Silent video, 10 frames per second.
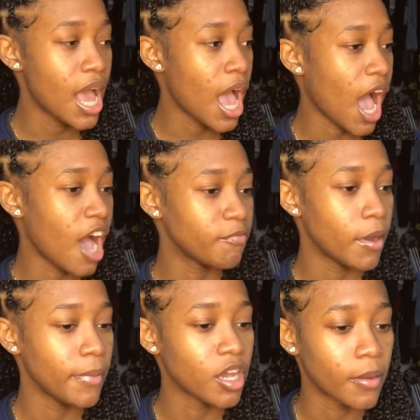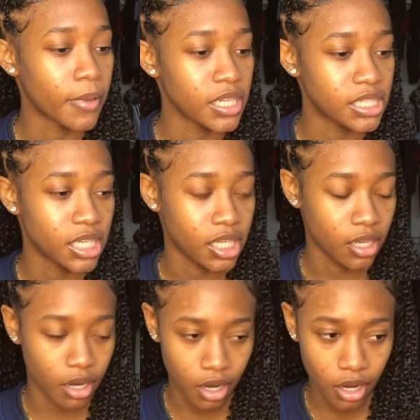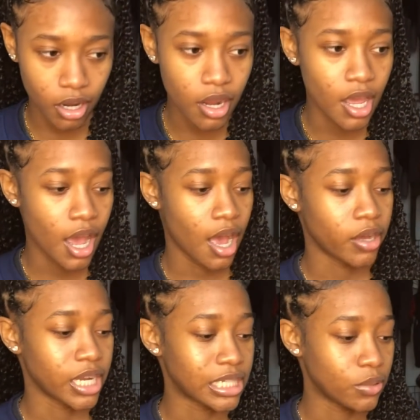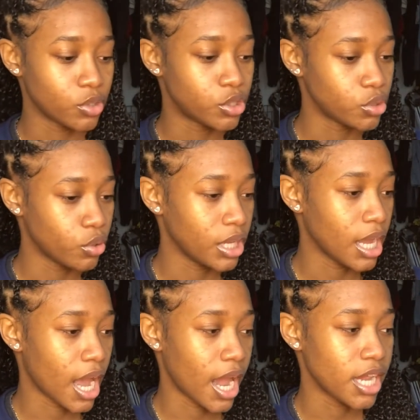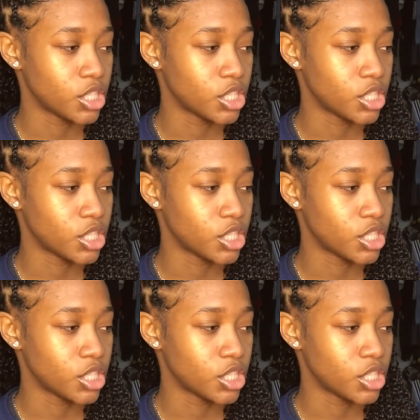I have my makeup kit here that I will show you guys.